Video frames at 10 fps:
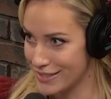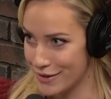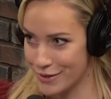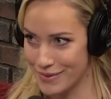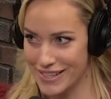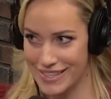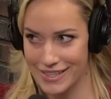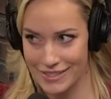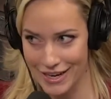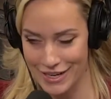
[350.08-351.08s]
social media
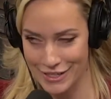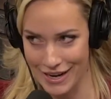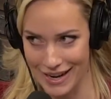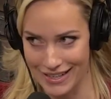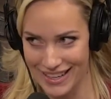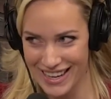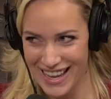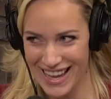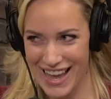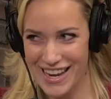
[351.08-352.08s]
sensation. an
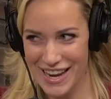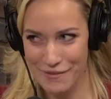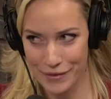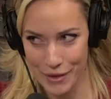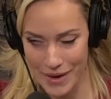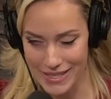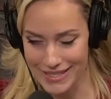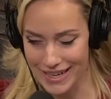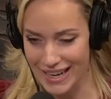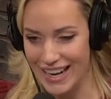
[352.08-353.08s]
influencer. An
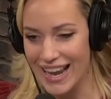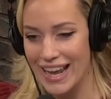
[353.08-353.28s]
influencer.